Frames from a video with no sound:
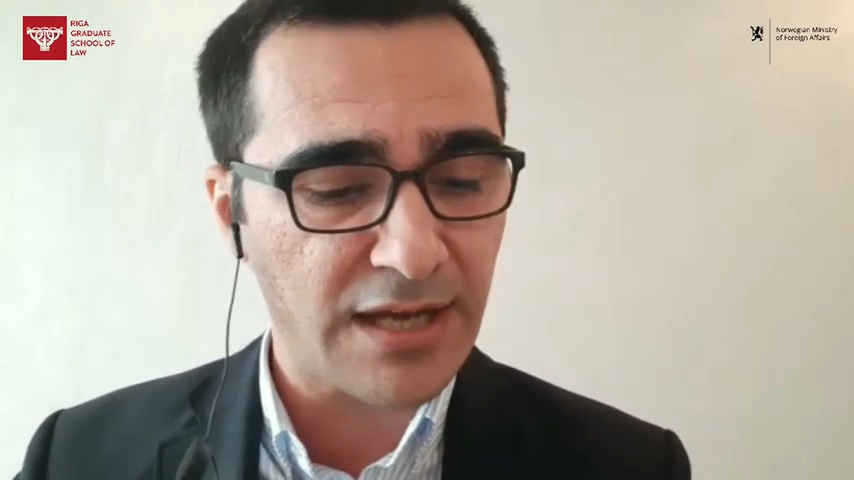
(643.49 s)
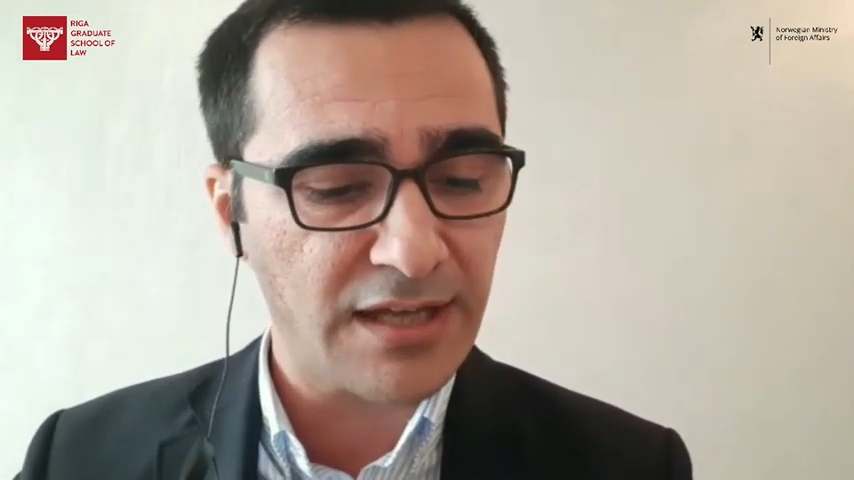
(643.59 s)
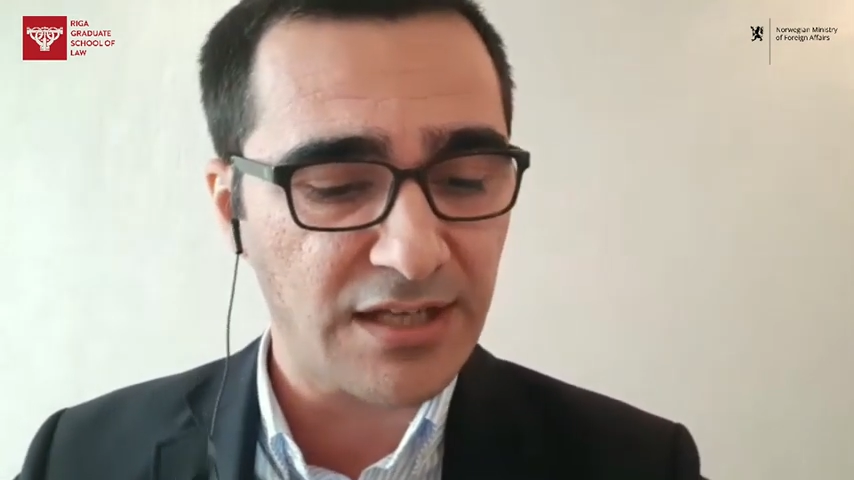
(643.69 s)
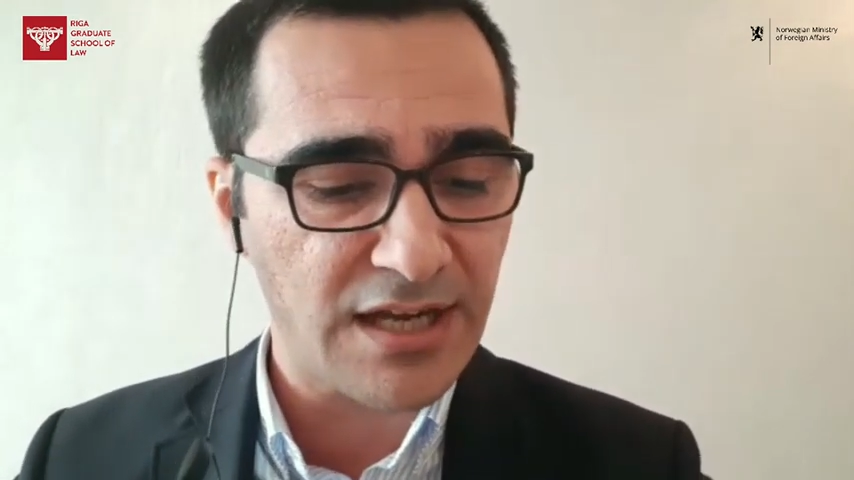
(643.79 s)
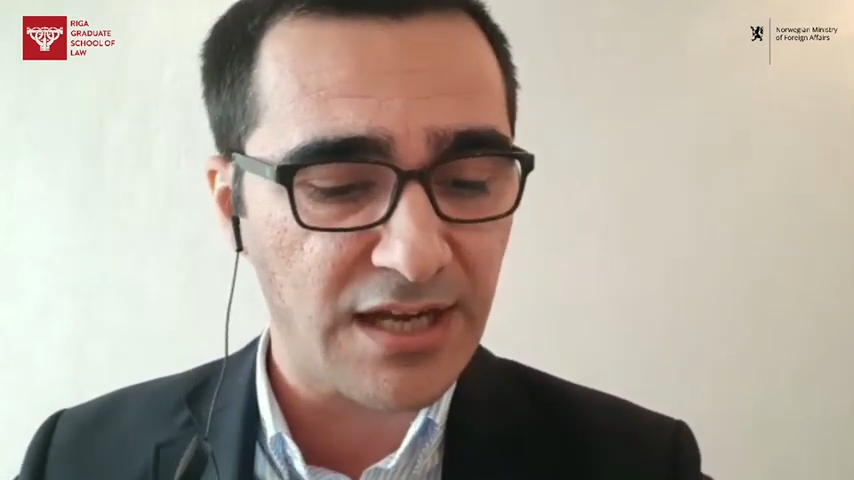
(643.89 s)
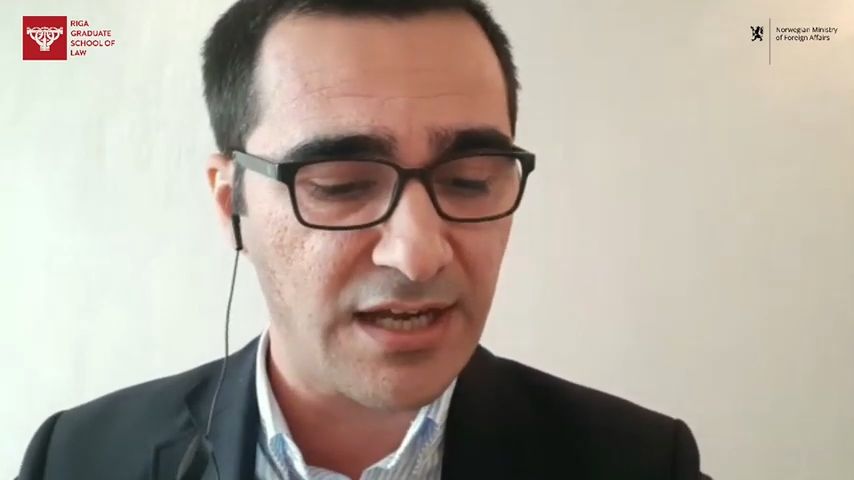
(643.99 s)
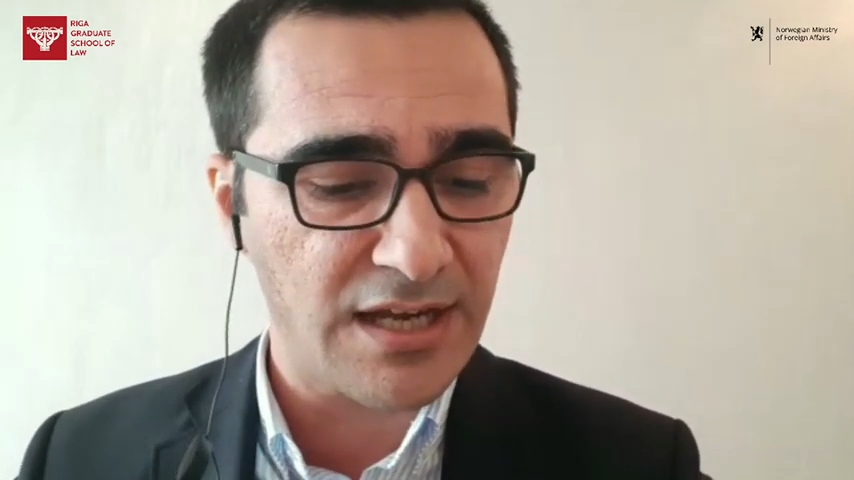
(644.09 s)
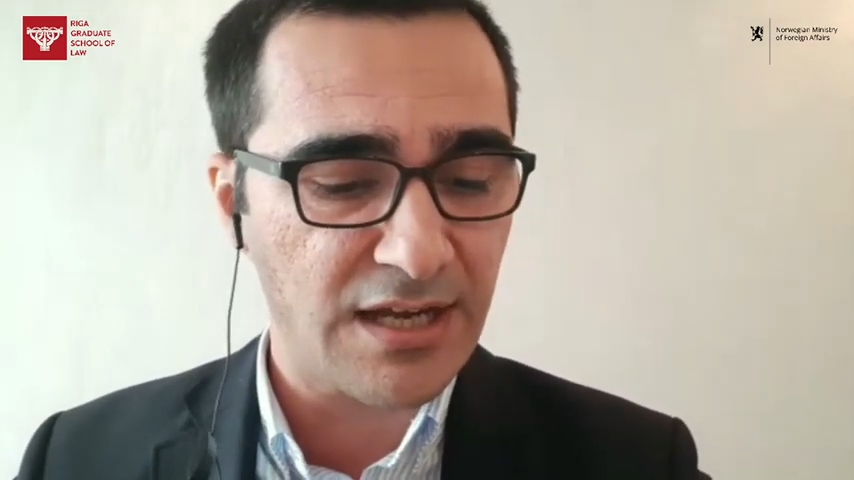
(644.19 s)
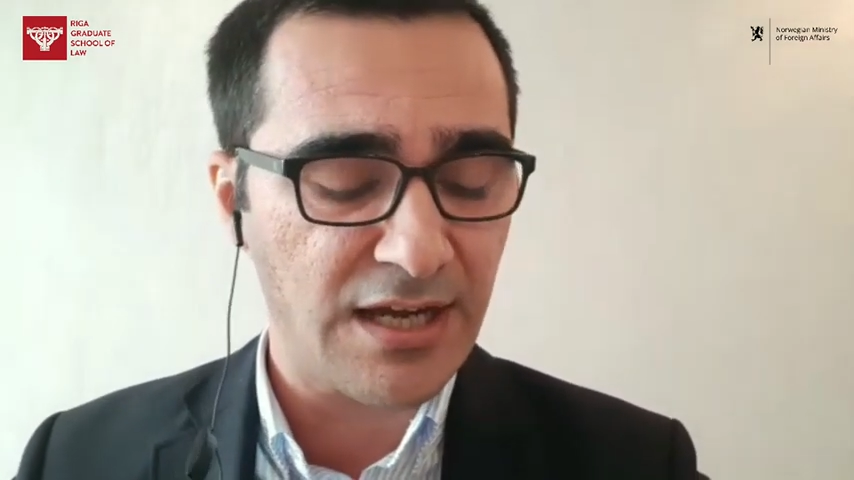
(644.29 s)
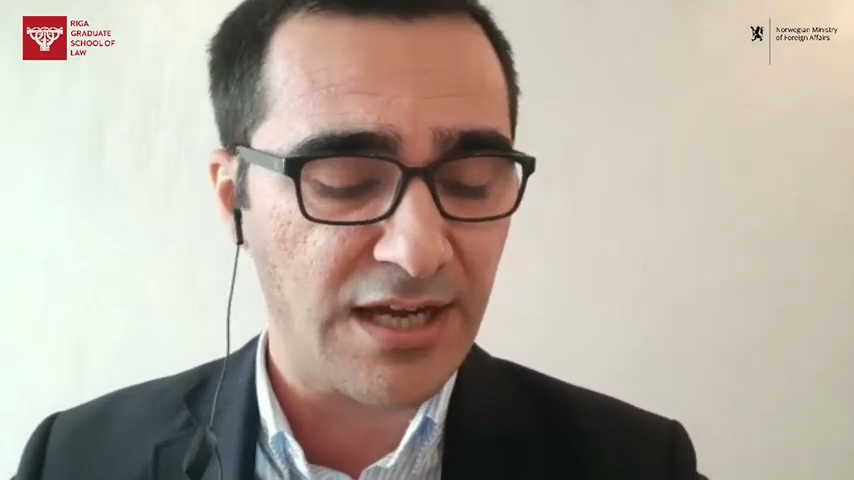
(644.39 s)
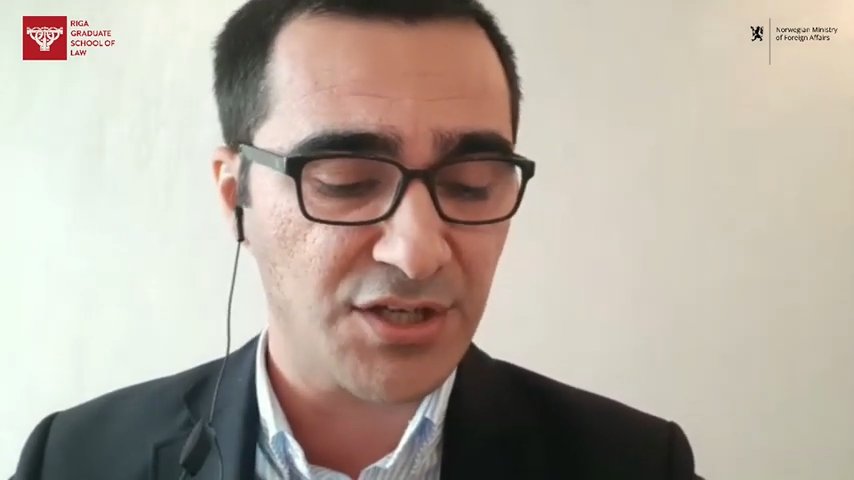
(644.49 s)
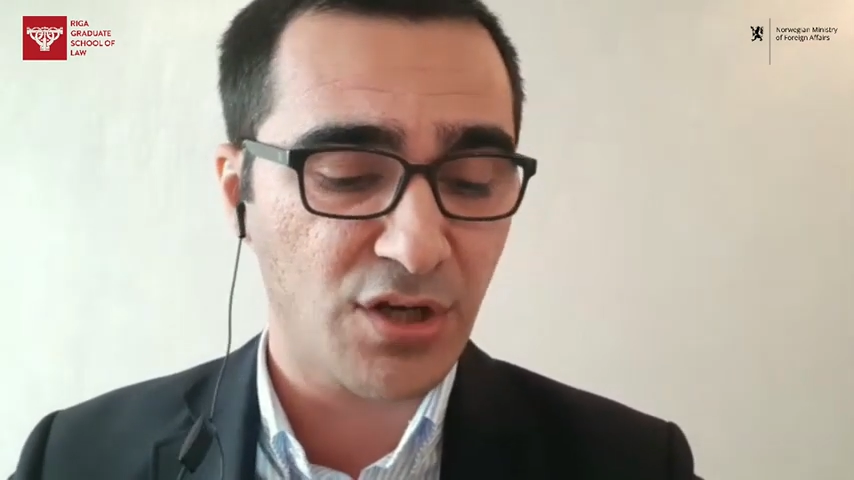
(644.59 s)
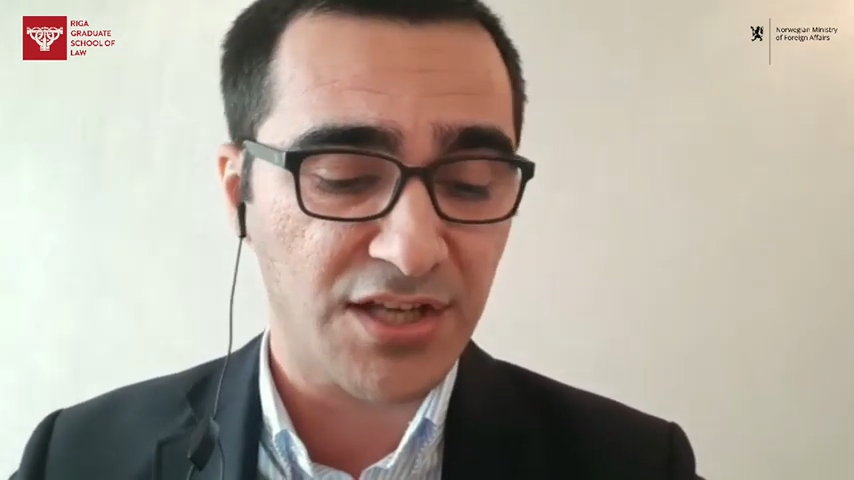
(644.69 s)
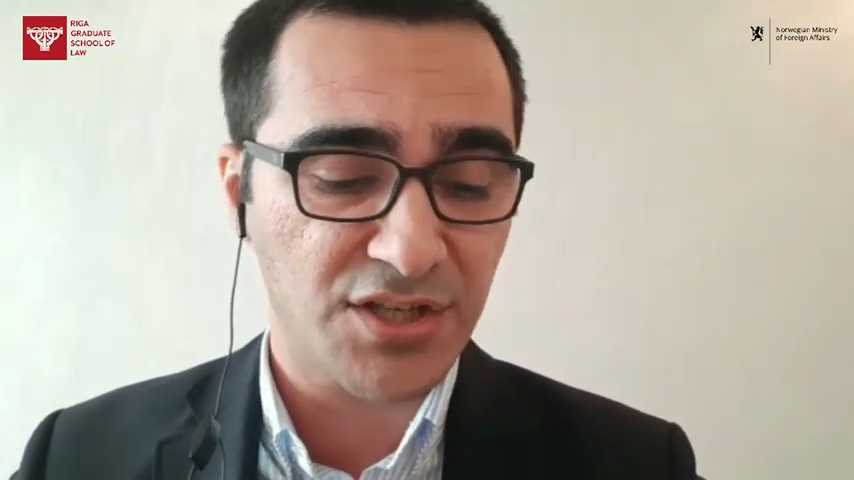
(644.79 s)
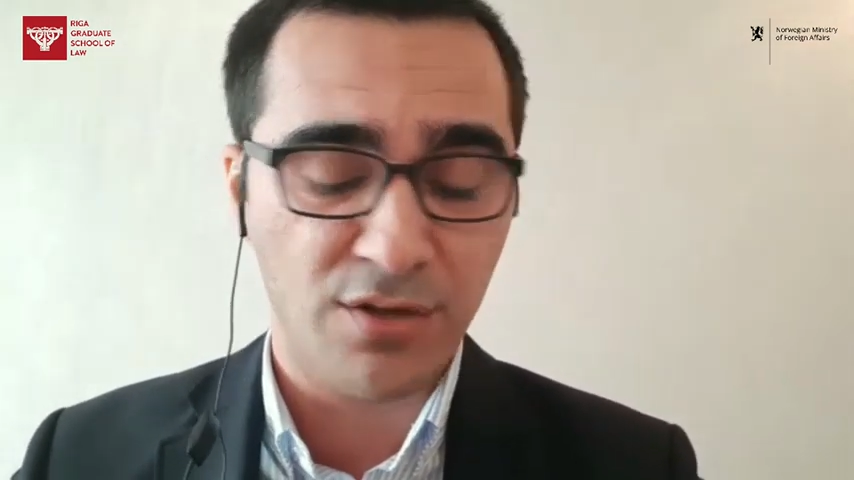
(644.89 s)
and
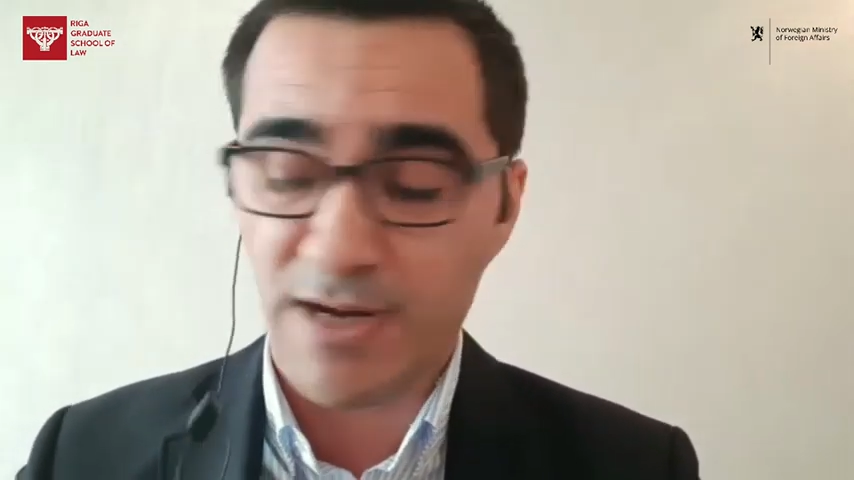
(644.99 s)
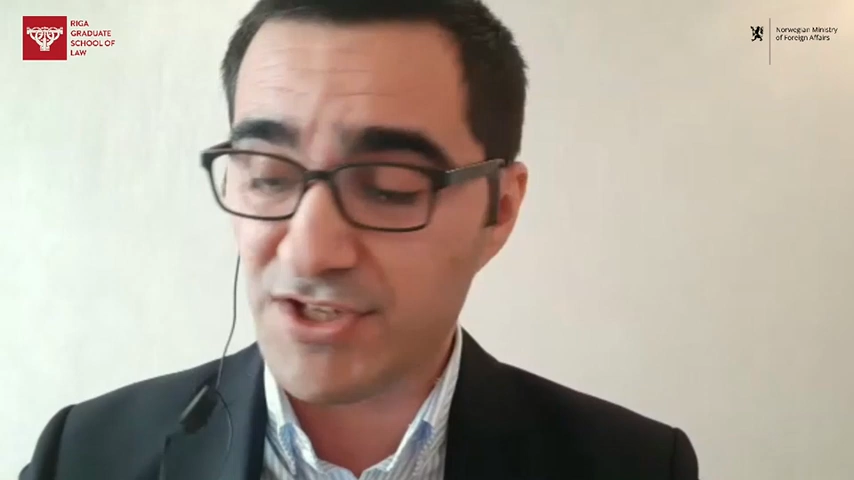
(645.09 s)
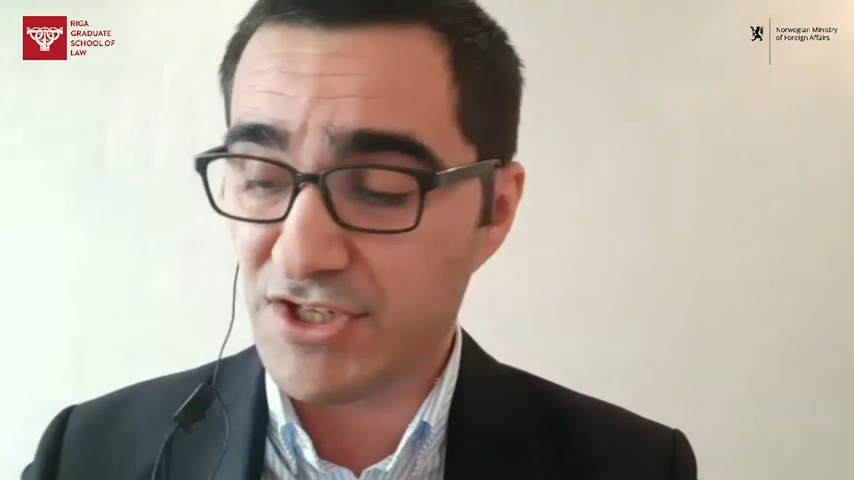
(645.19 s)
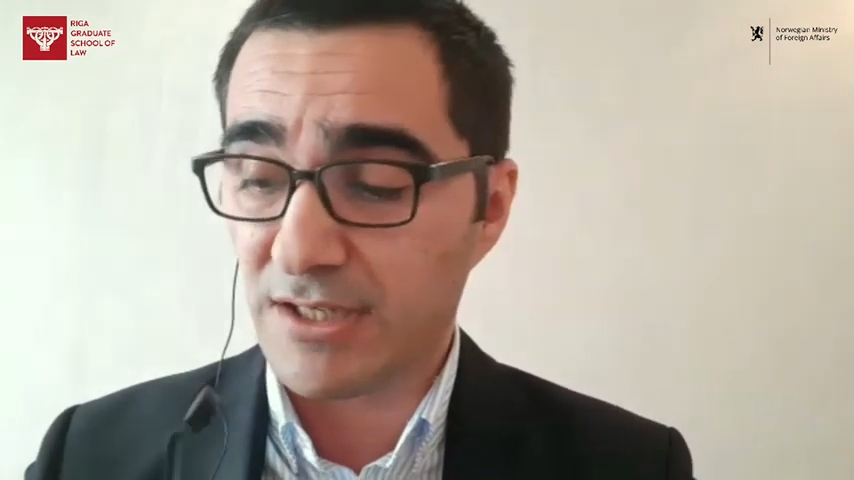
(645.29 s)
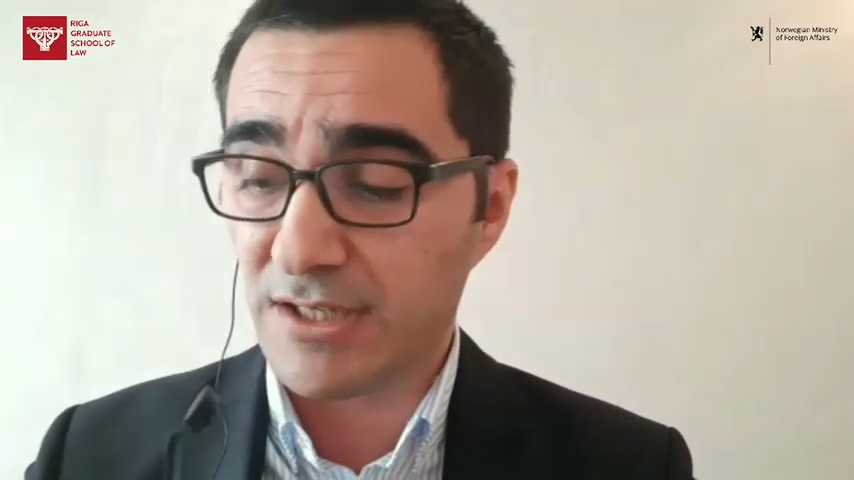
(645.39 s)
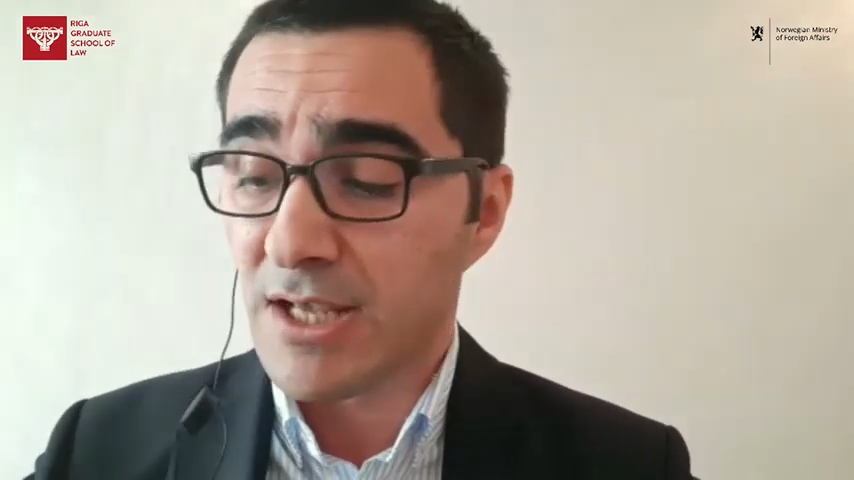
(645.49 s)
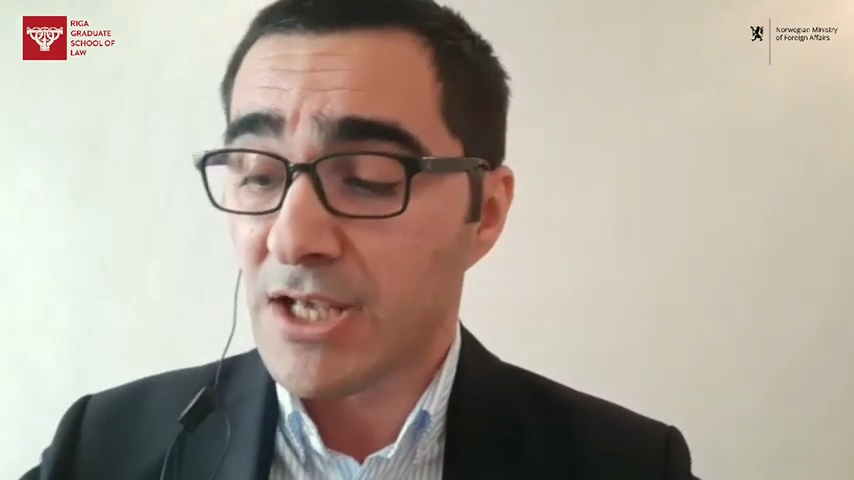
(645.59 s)
Azerbaijan.